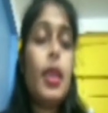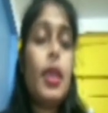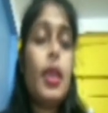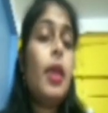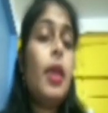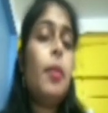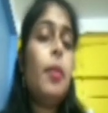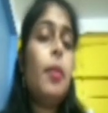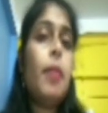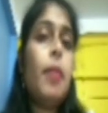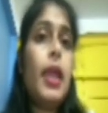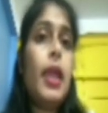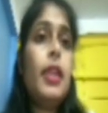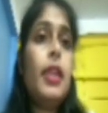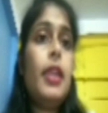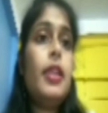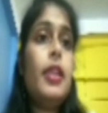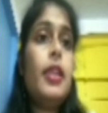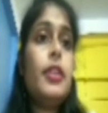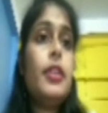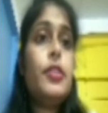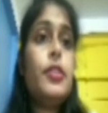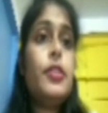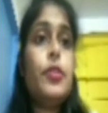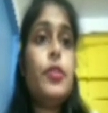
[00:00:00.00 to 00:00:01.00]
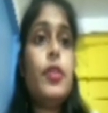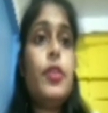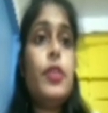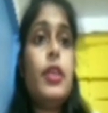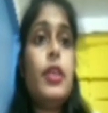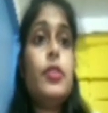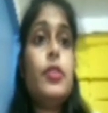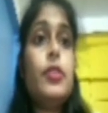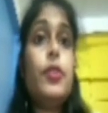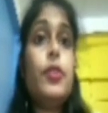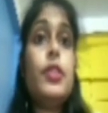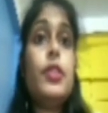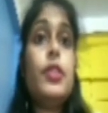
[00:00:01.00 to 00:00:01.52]
My dear
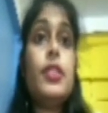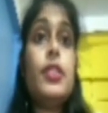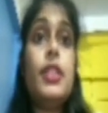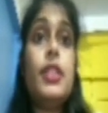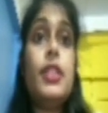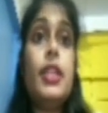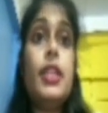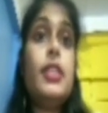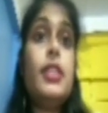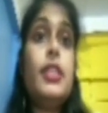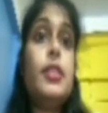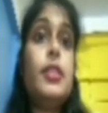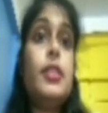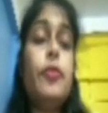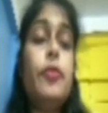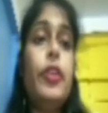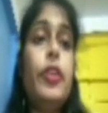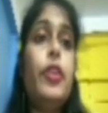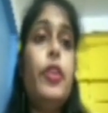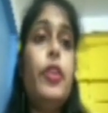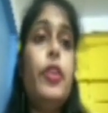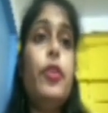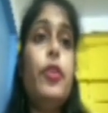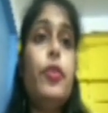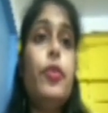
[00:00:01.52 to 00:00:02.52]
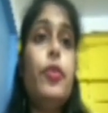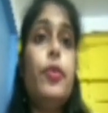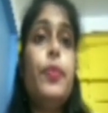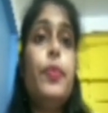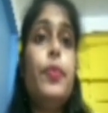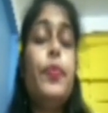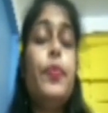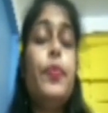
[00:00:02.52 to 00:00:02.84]
students, with this video,